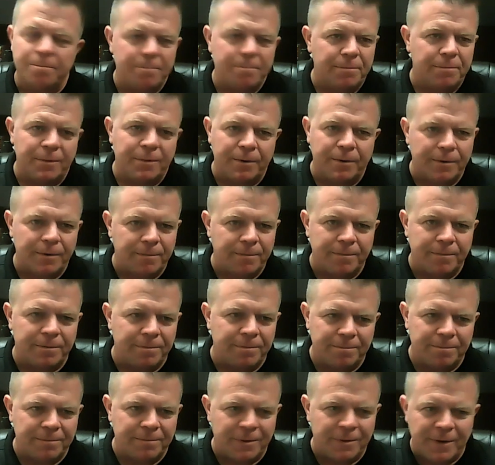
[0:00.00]

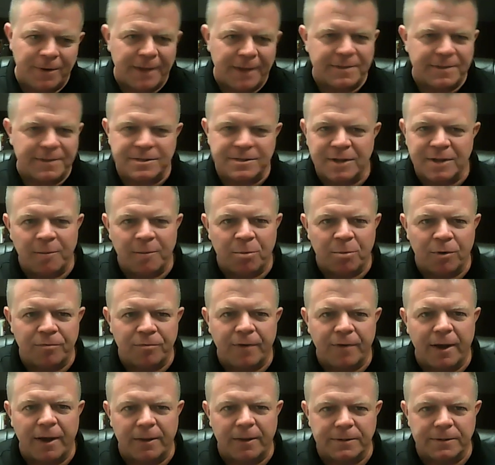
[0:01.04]
They're not the same
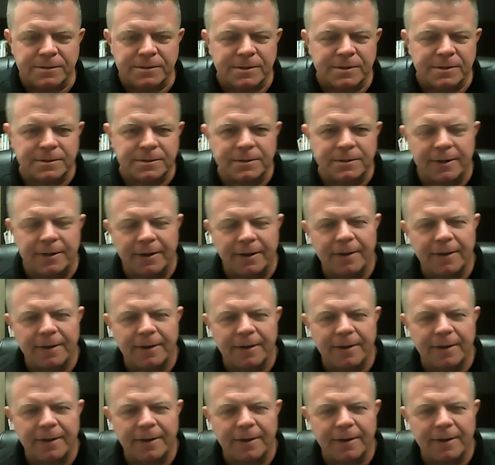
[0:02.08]
profile as this stick.